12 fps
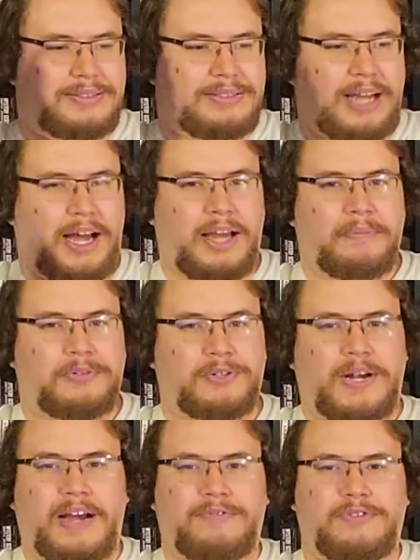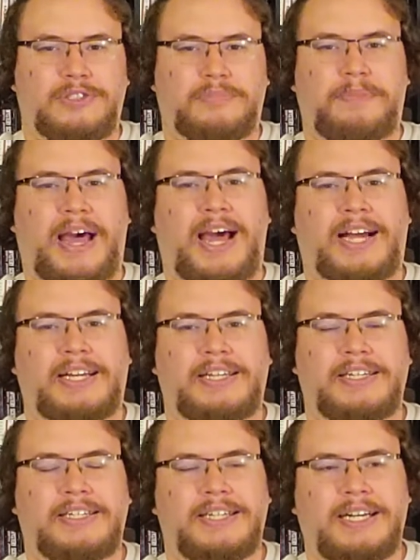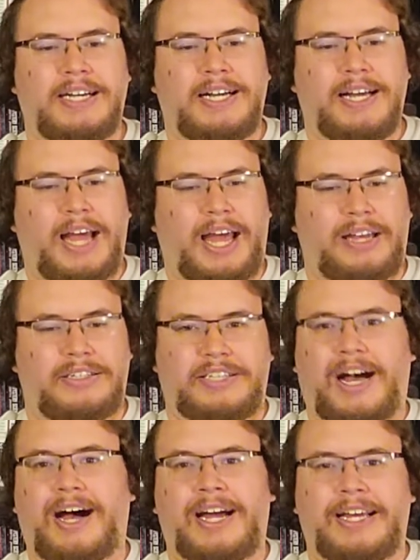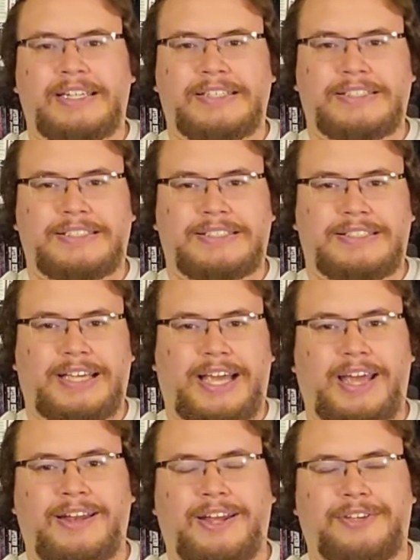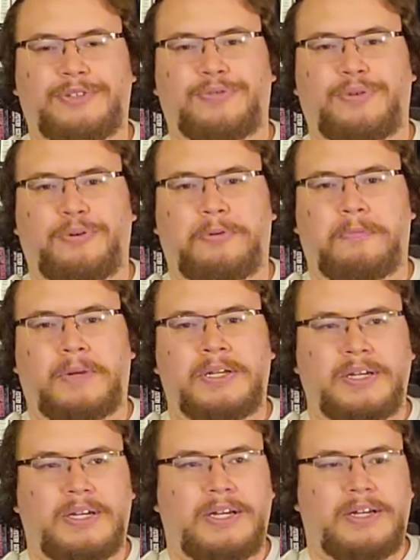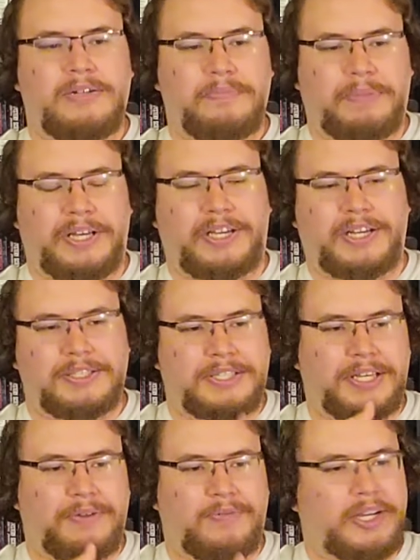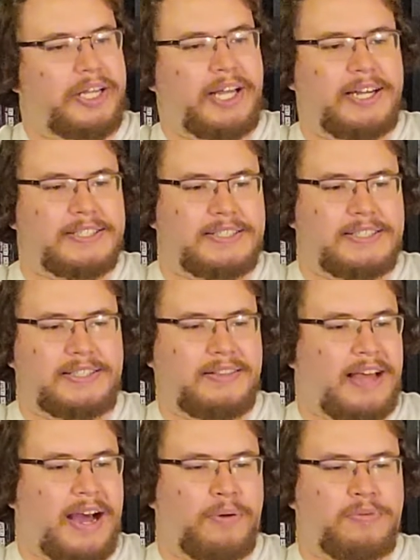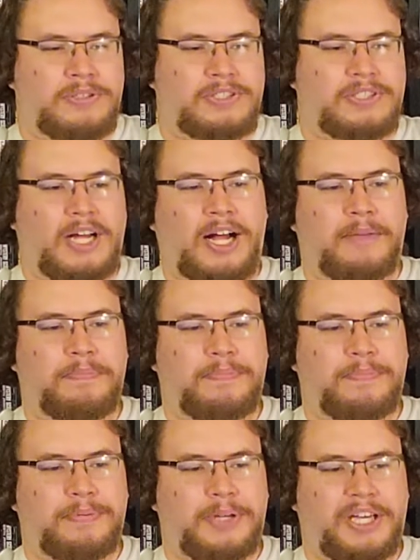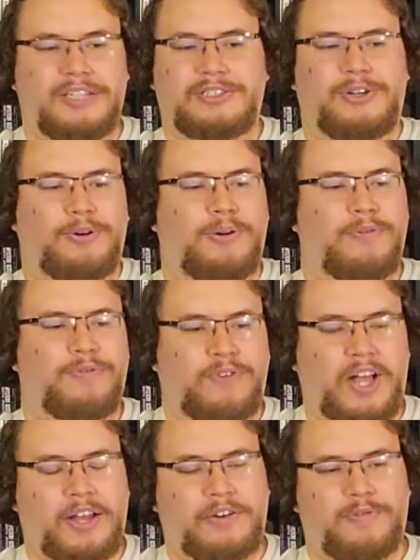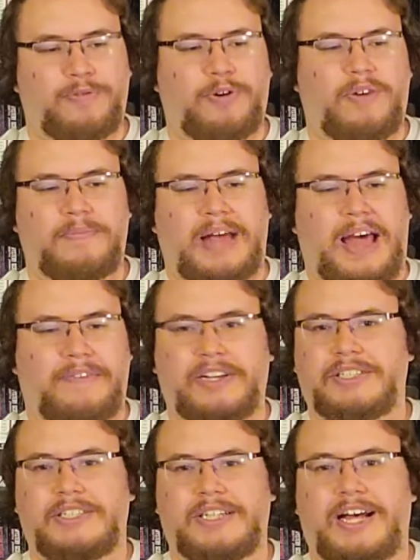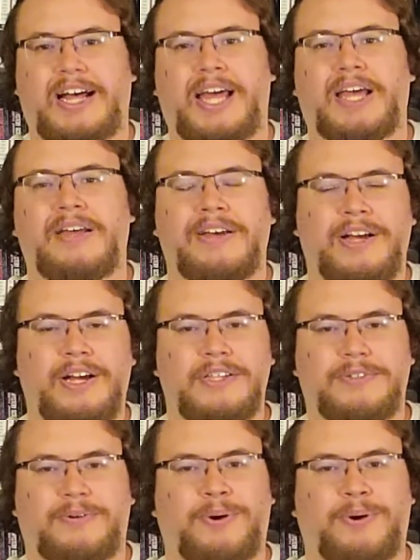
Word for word: time travels back and dies in his room because he realizes that, that would stop his girlfriend from having to die. So, in